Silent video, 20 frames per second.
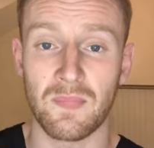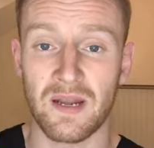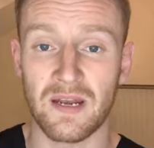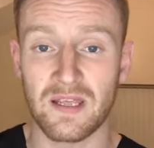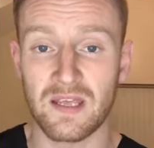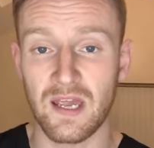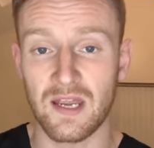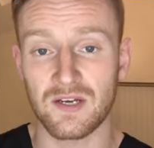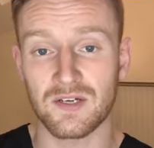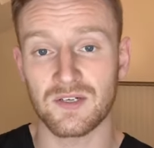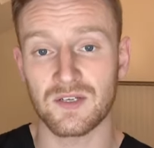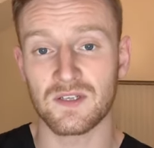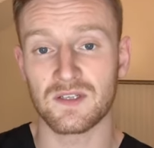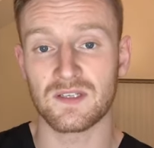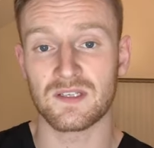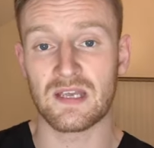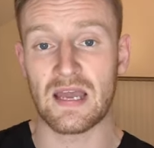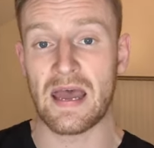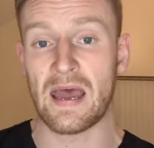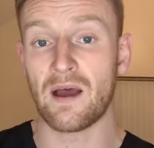and
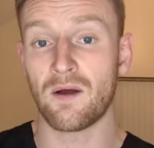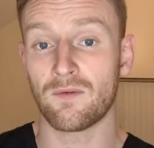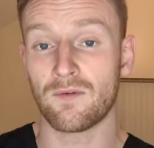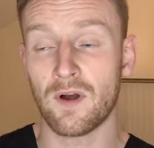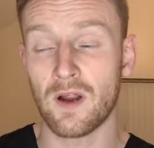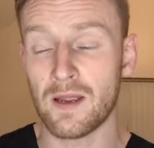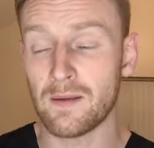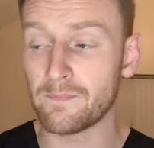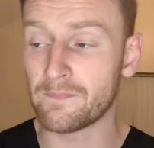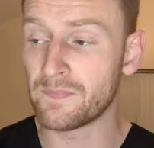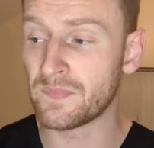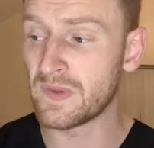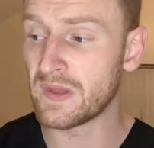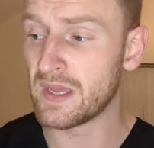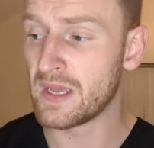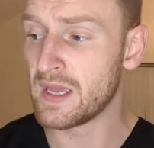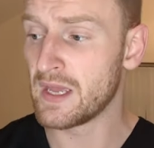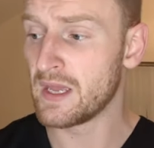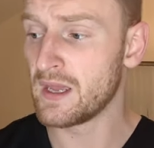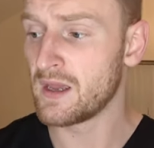medications outright
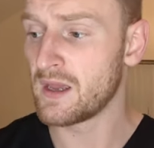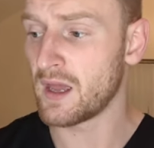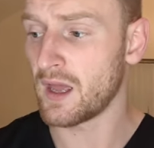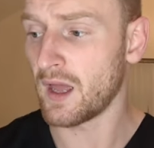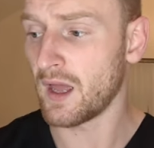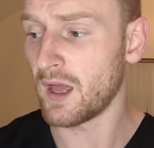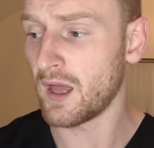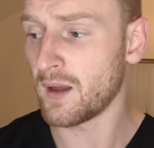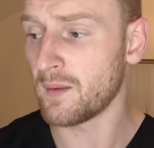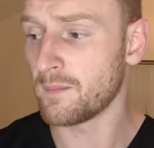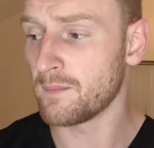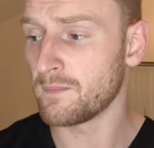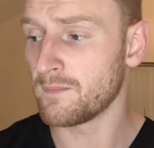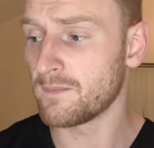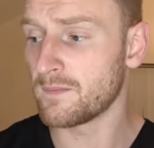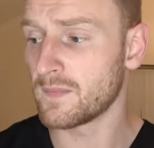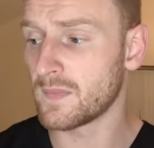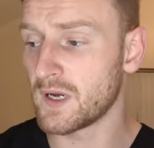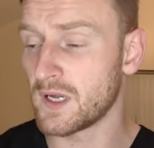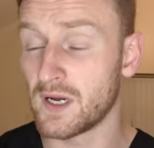
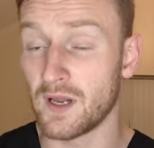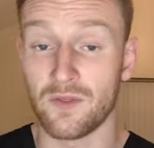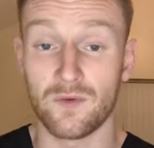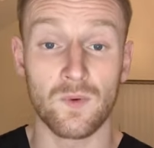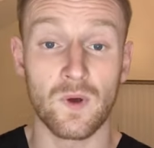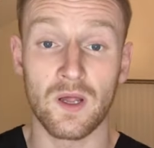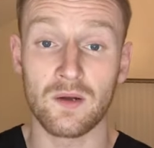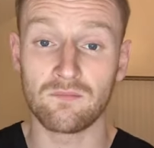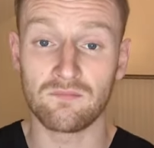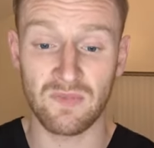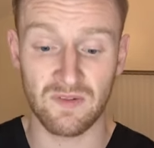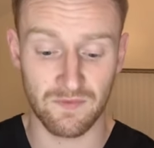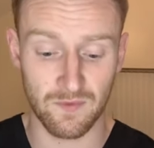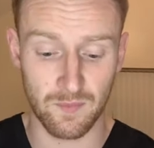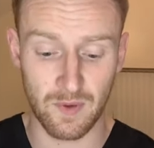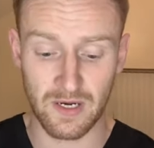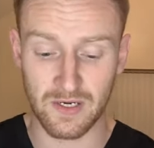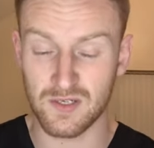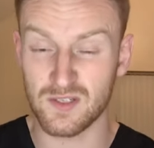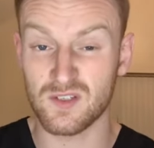um, another one, if the
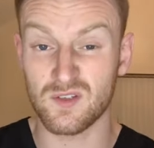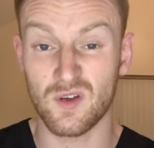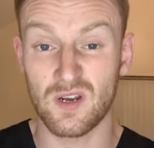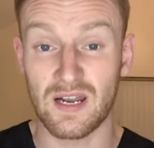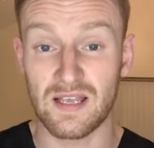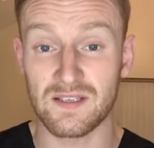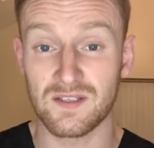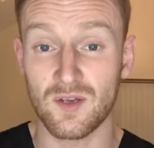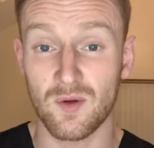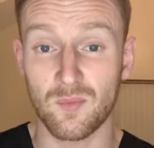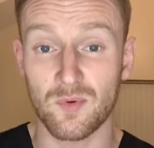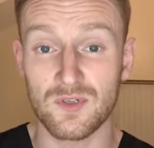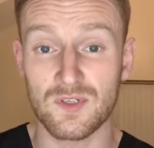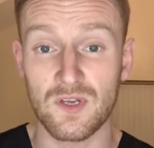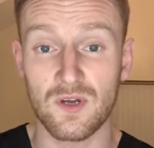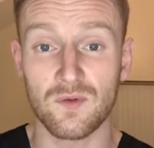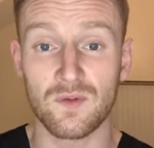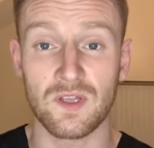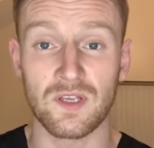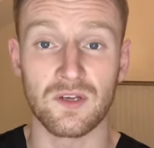patient's got
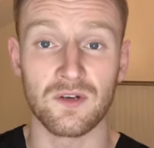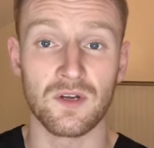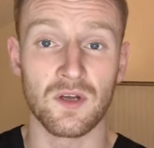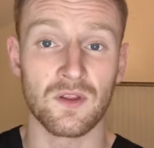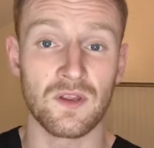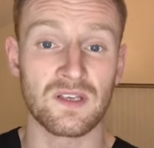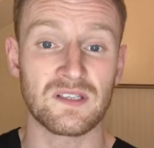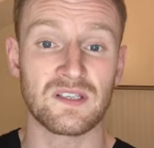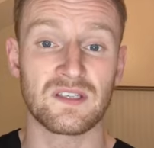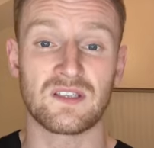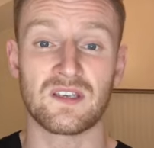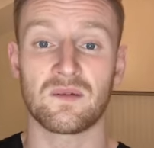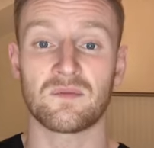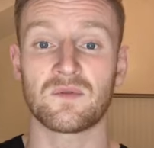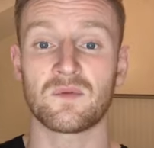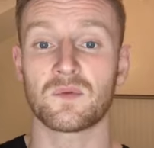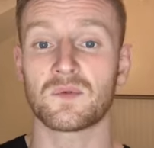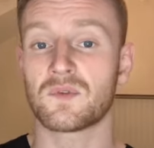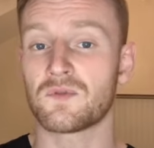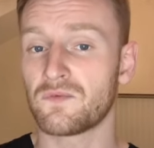lansoprazole, then you know they're
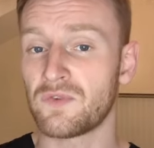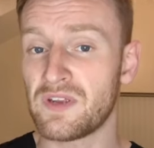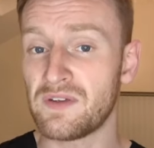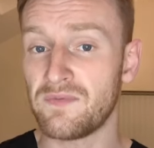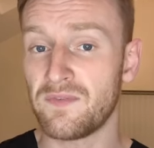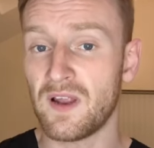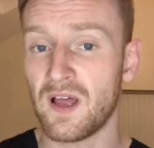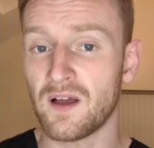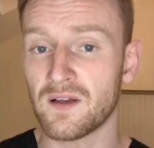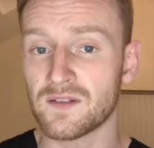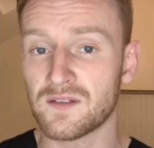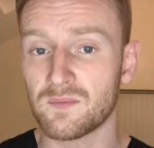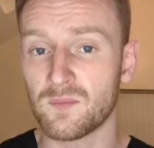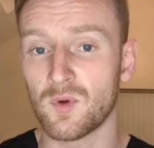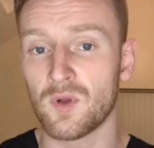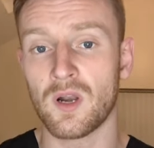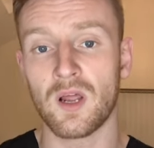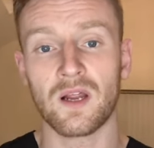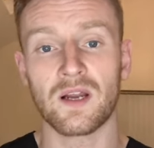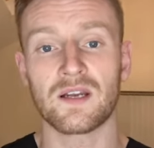susceptible to reflux,
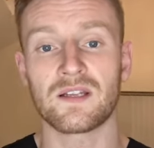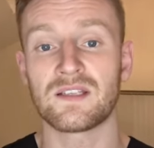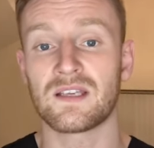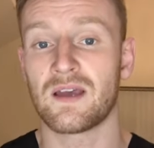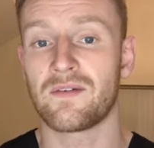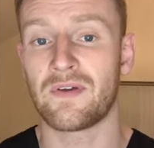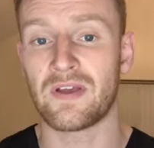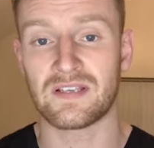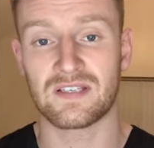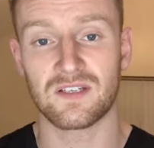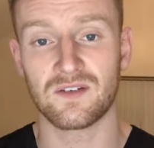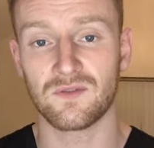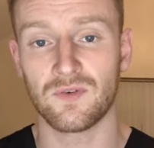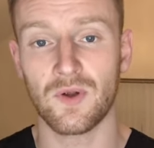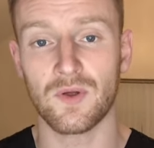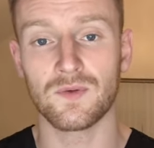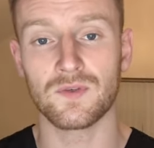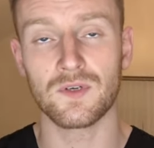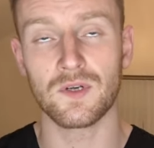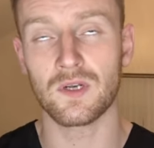more likely to have acid
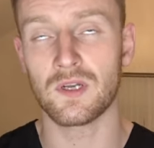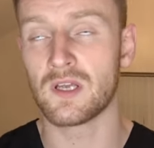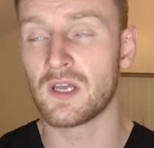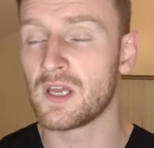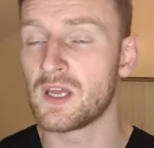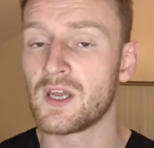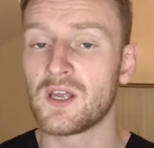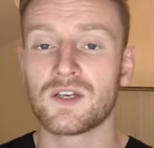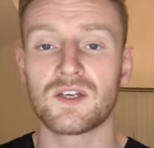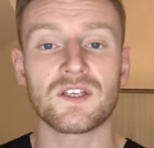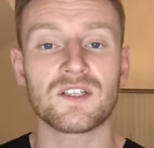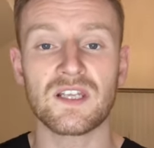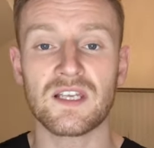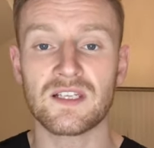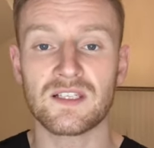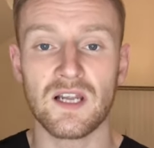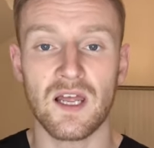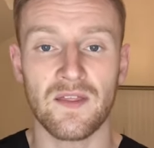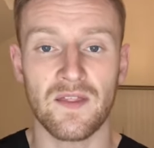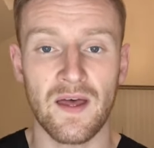erosion. Just
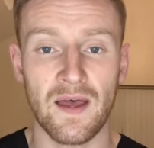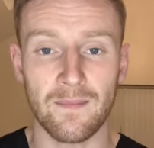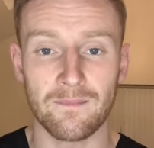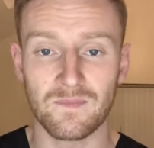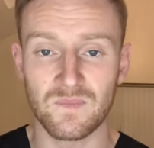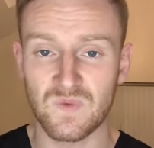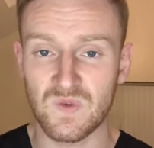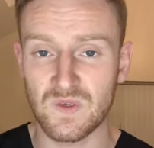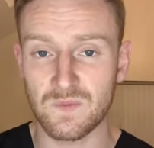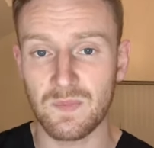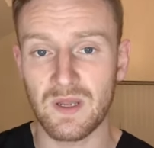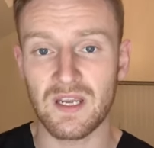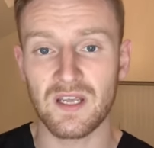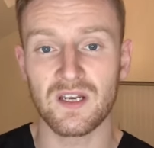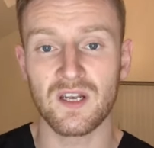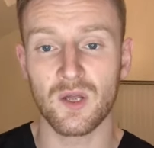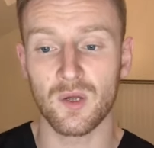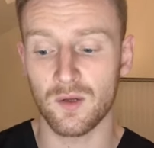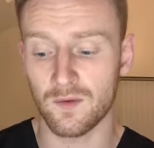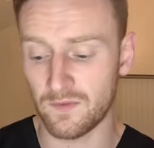things like that. Just make
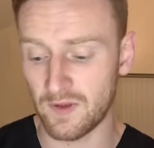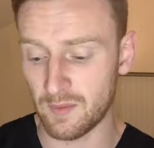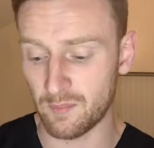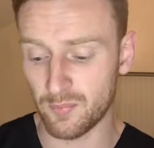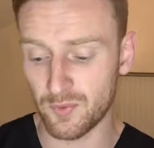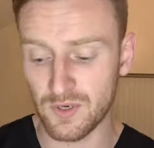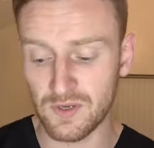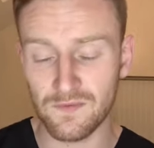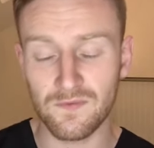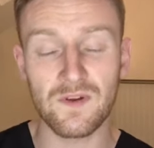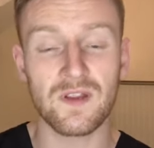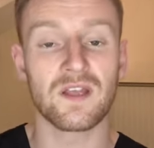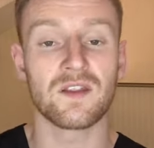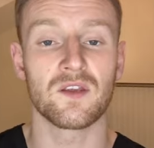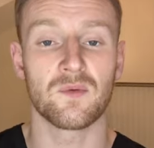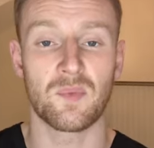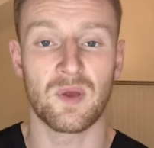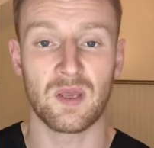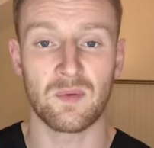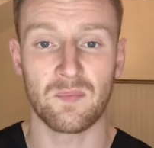a note of it briefly
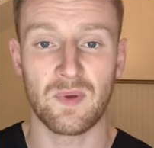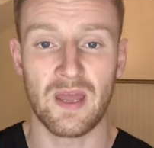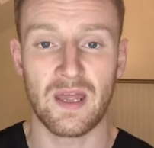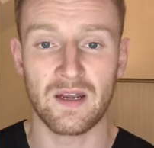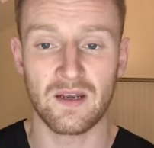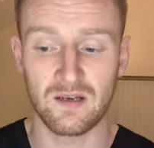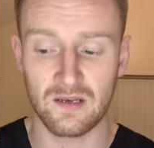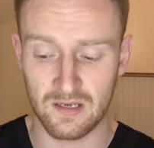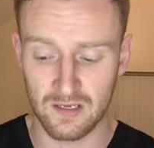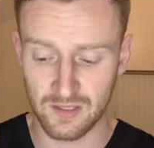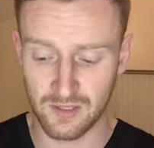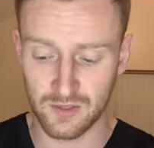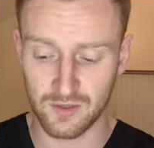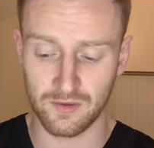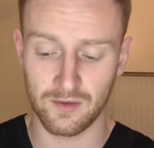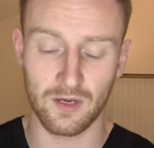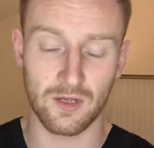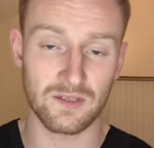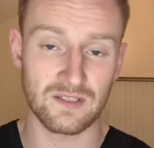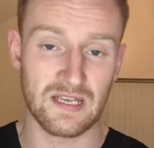in your pink pen, and you
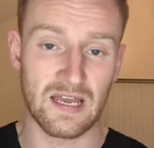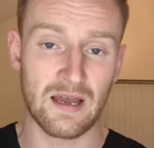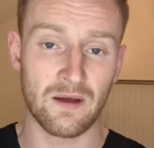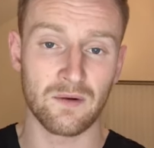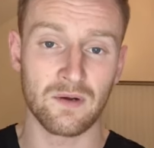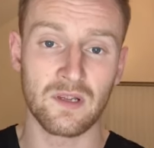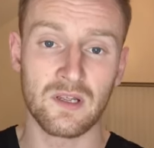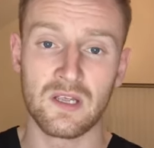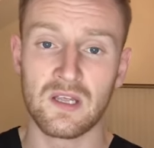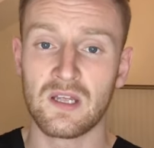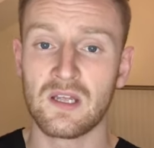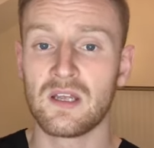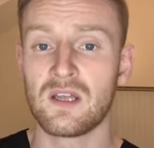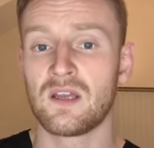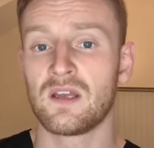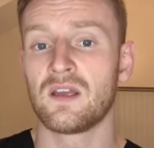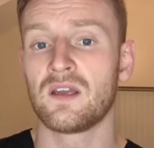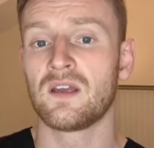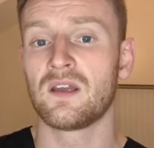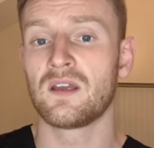can look down
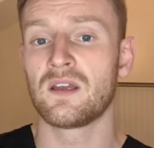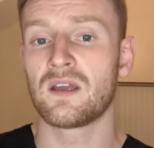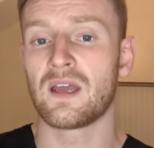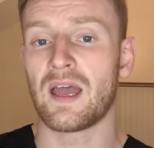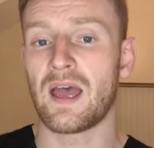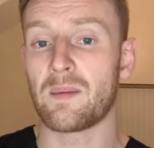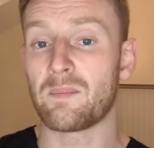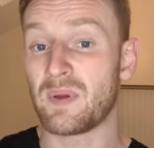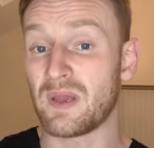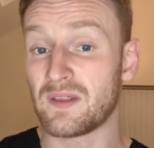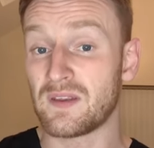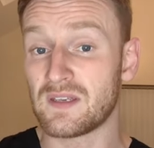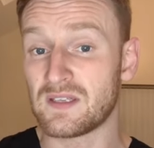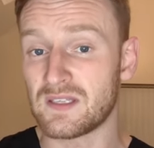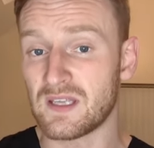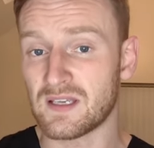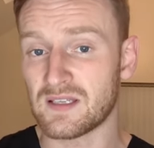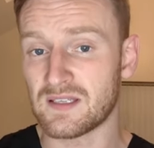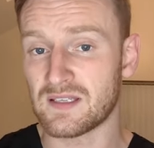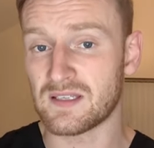and pick
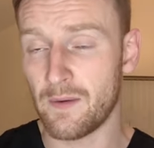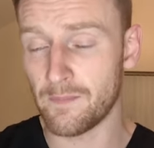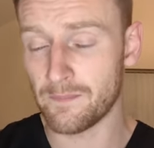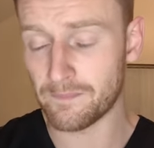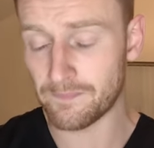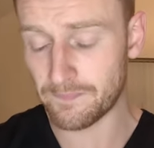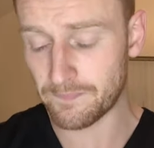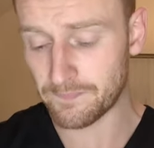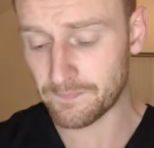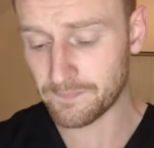these things out.